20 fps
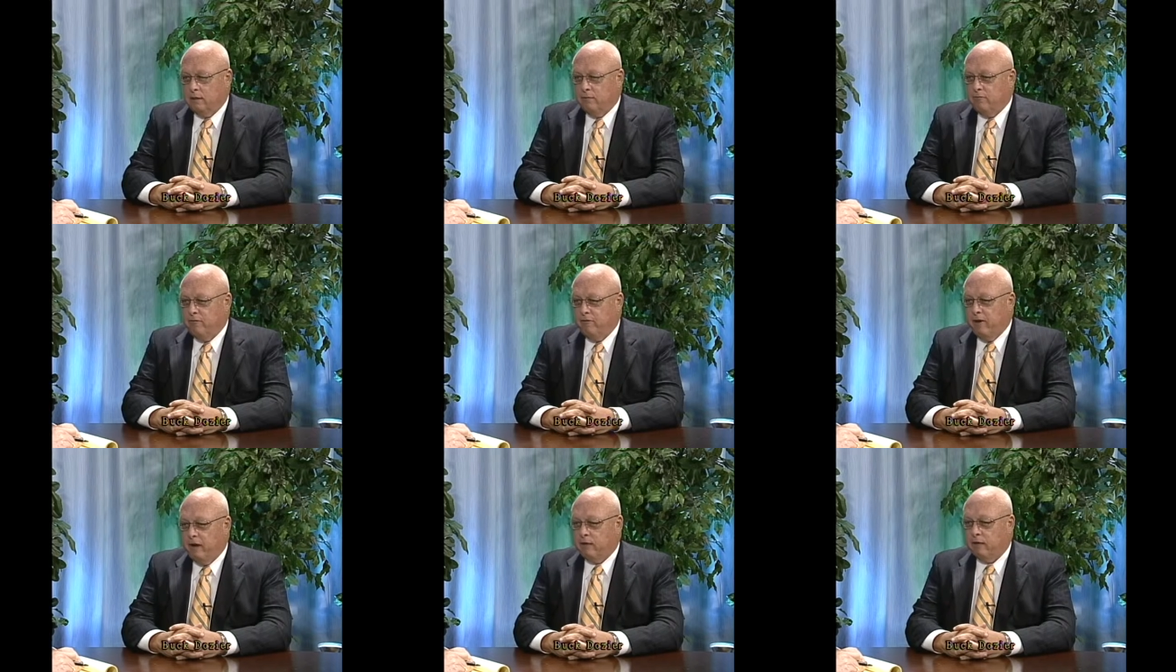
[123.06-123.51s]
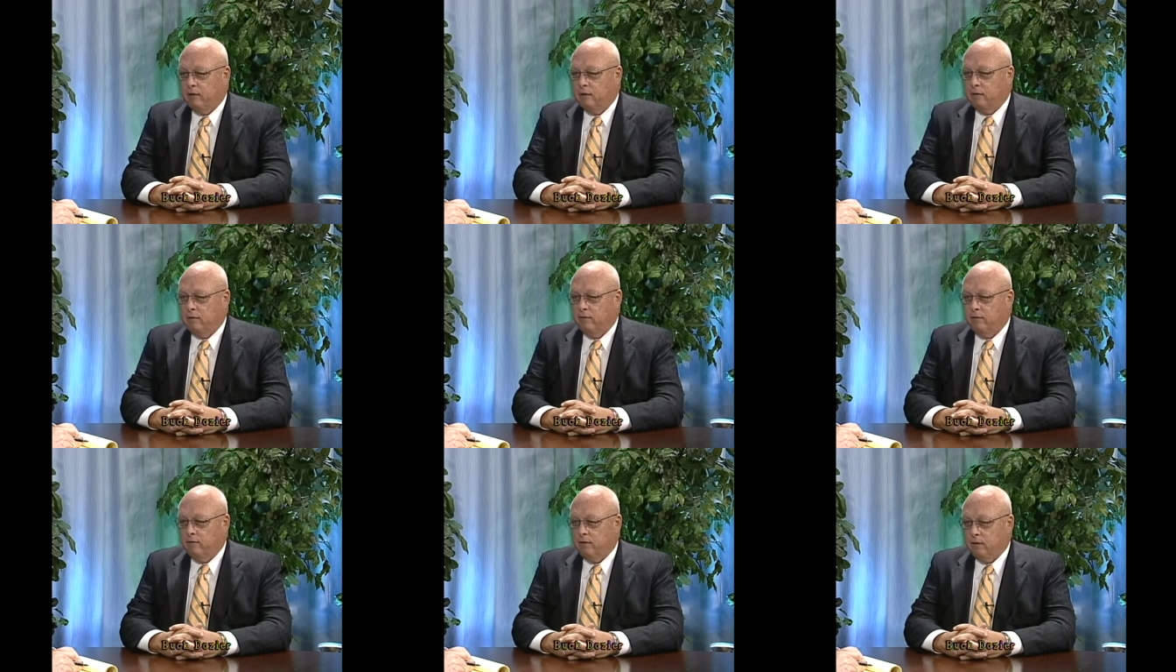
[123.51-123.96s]

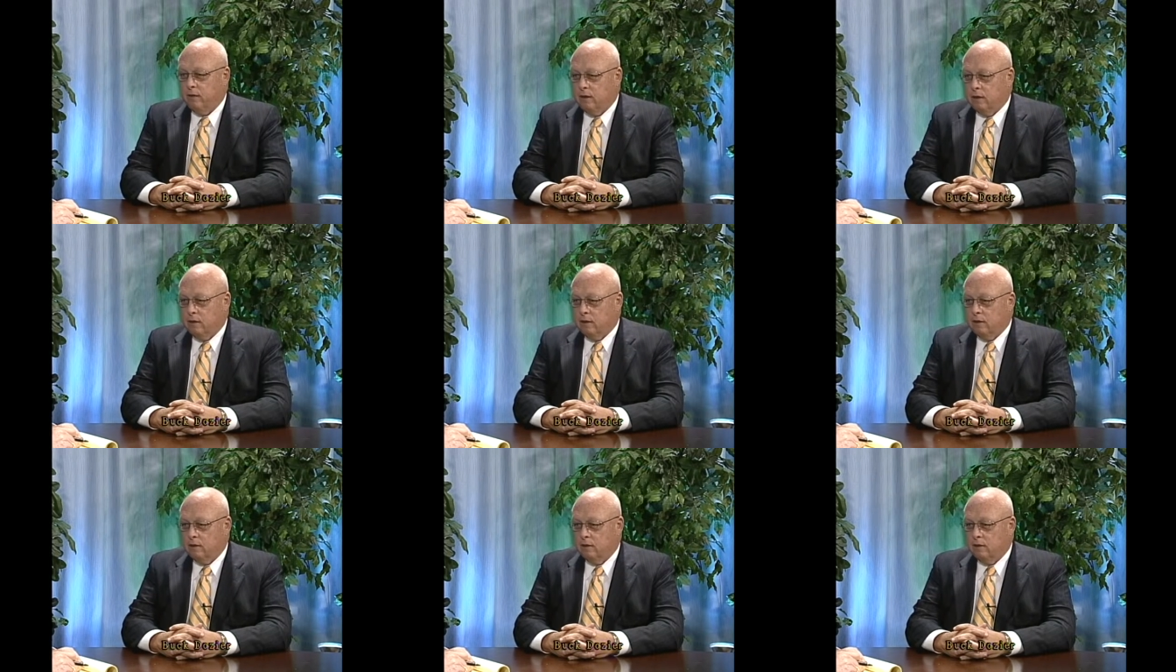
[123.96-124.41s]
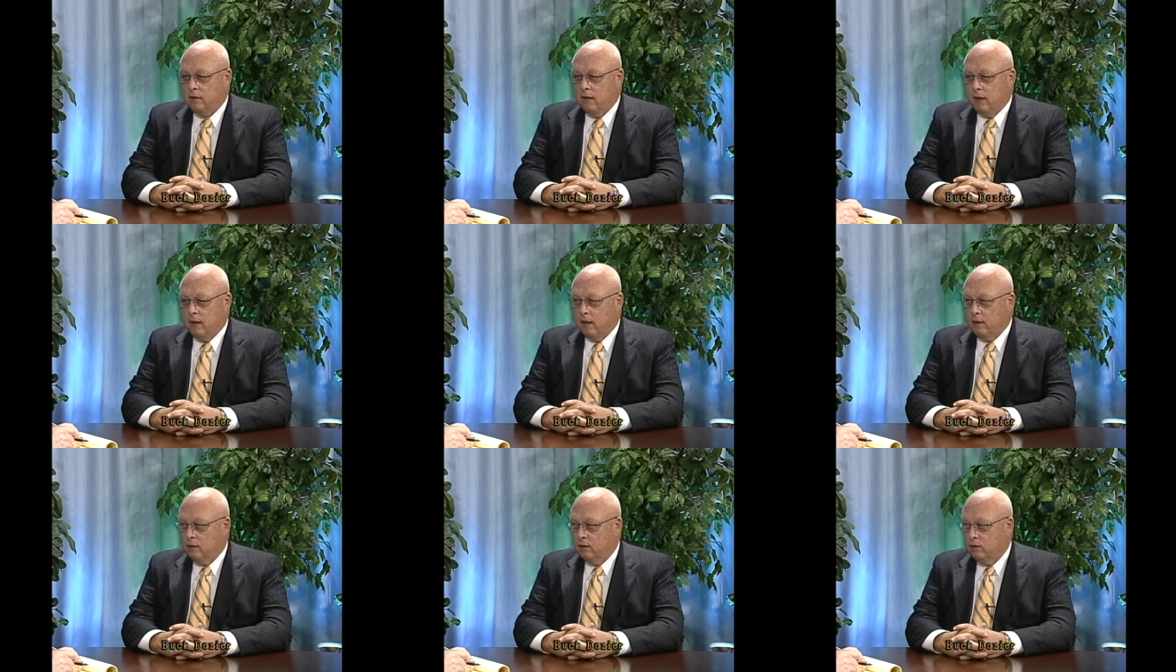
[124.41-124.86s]
effective in
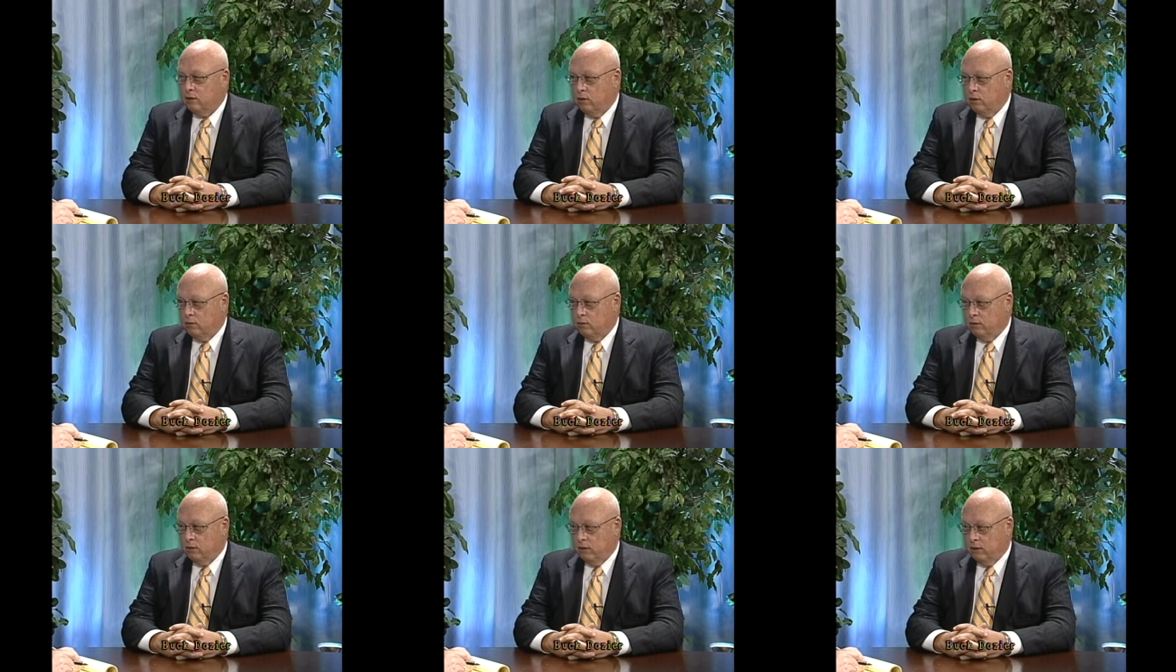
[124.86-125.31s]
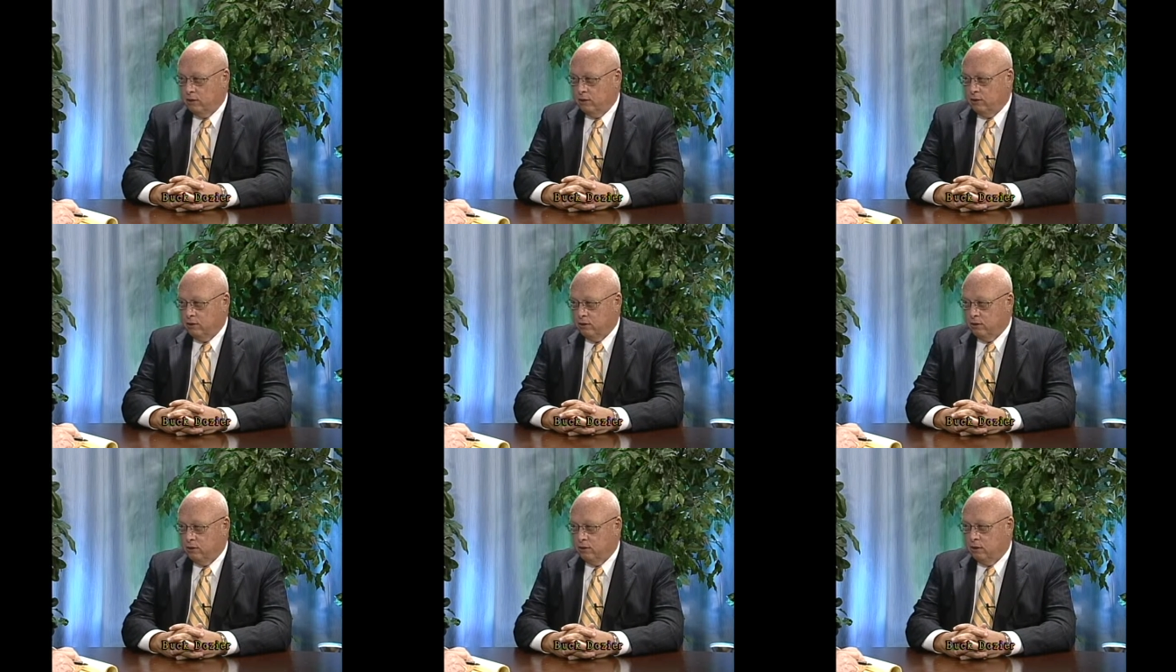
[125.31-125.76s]
handling social
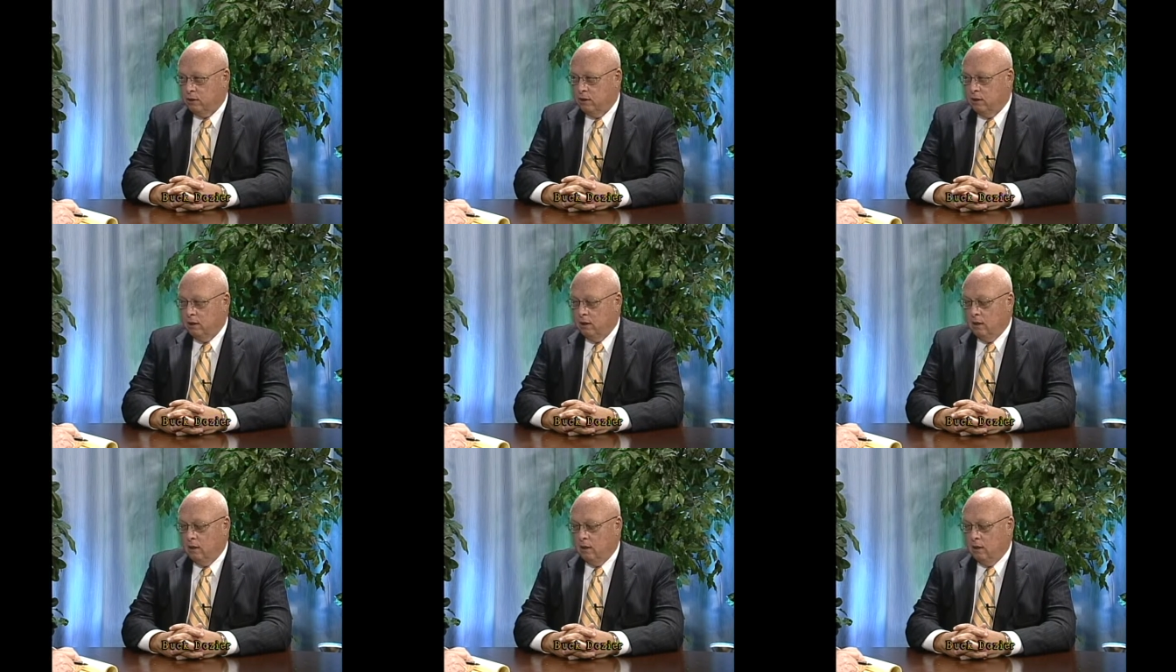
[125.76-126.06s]
issues